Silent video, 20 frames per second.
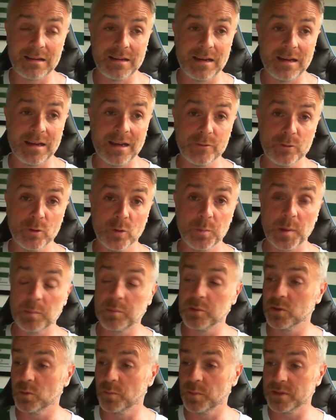I know
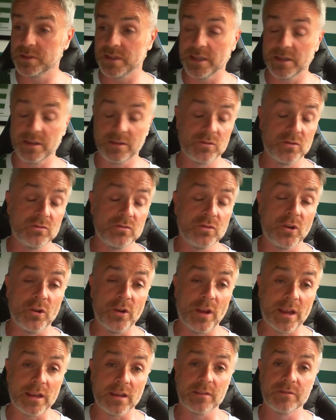people will be saying too
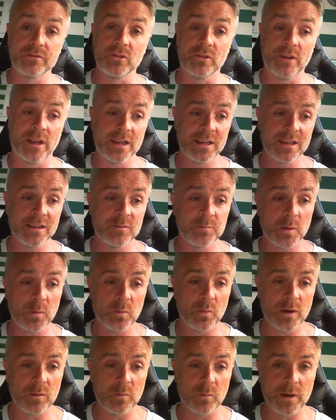negative, but
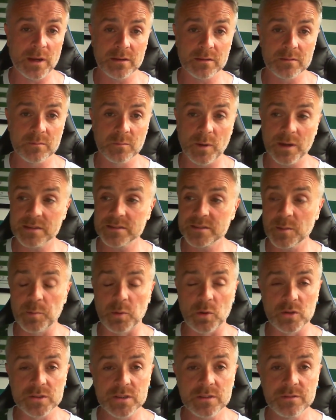where's the
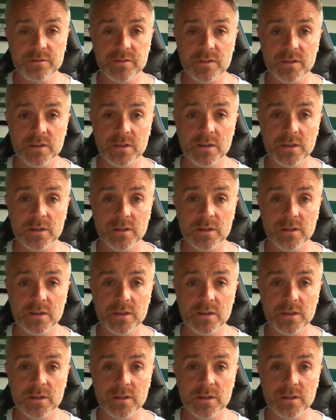positive?